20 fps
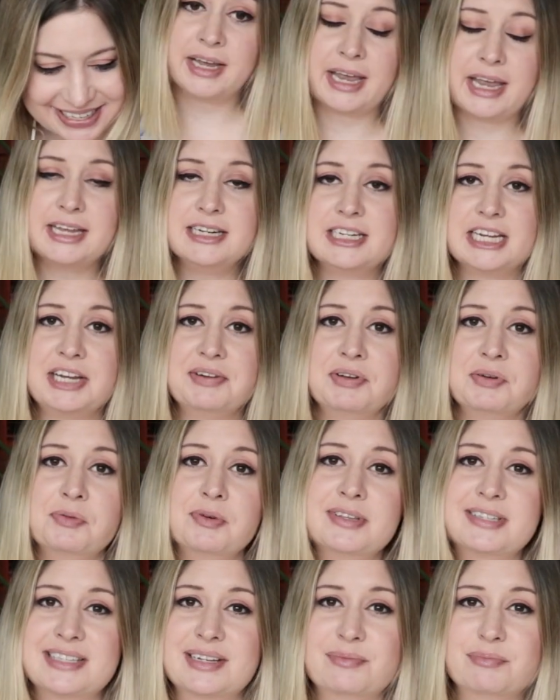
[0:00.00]
And even
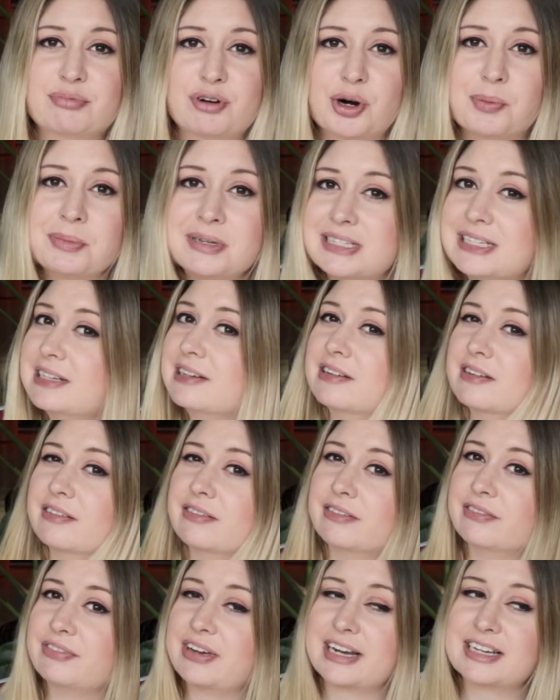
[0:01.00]
with some
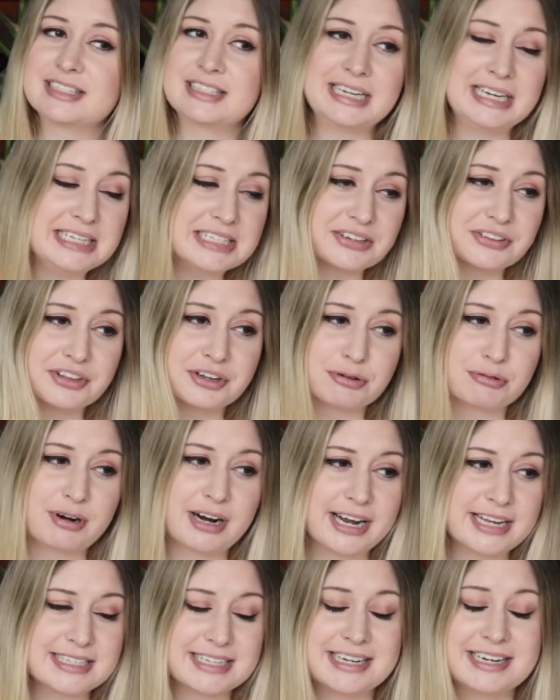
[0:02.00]
promising vaccines on the
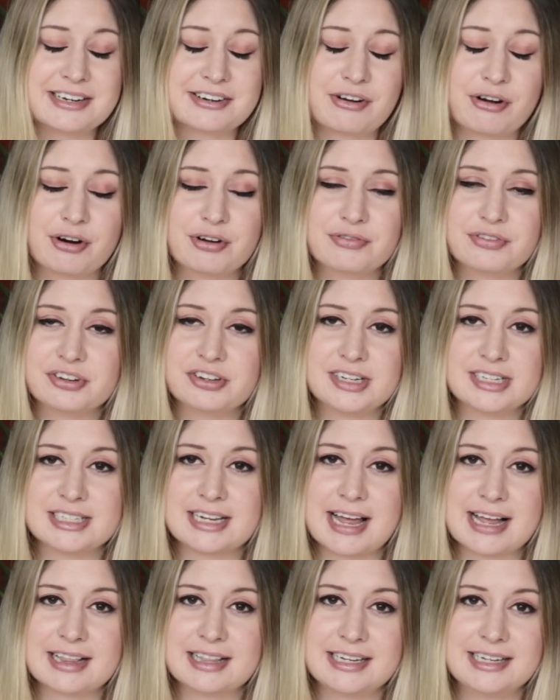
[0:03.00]
horizon, COVID is
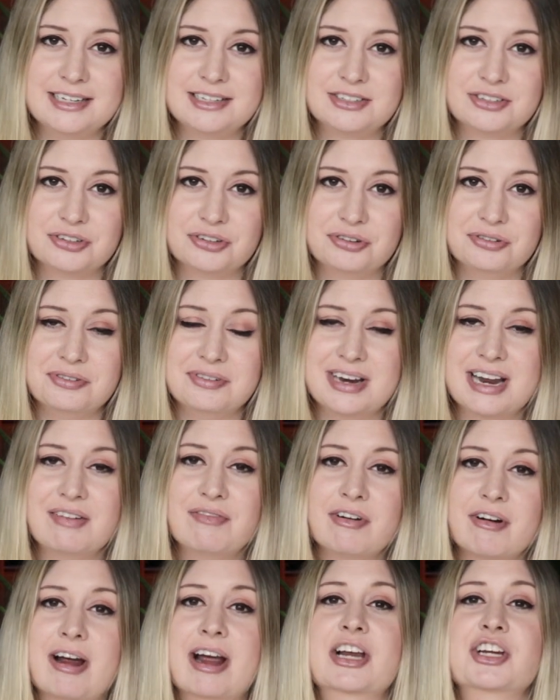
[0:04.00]
likely to
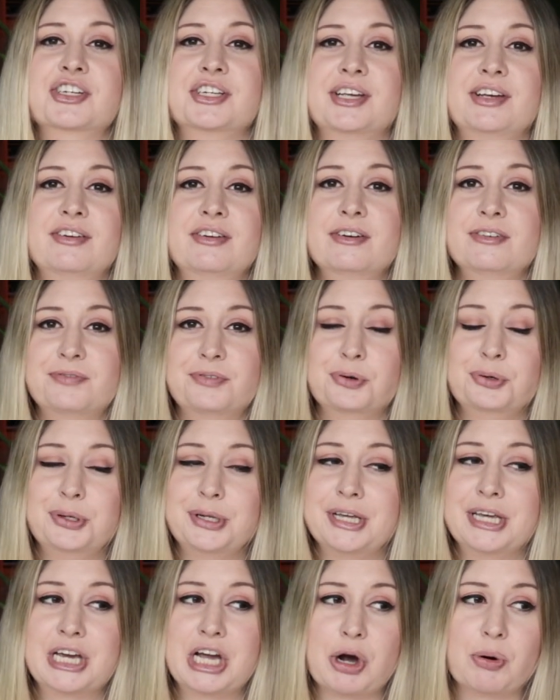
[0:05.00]
never actually
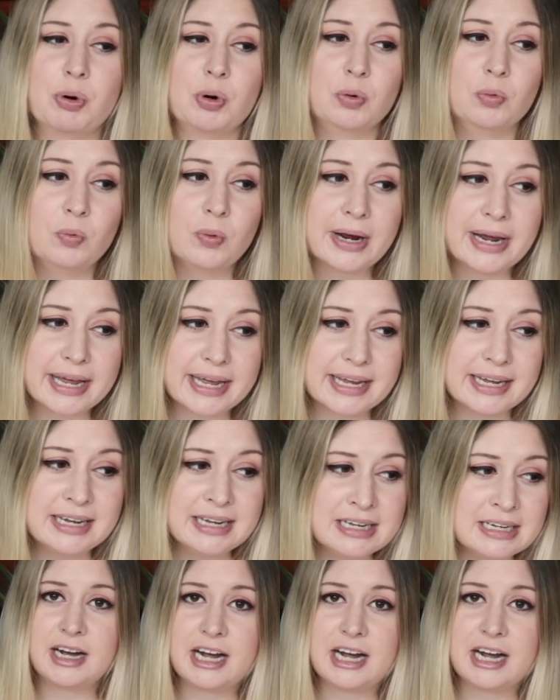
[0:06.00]
fully go away.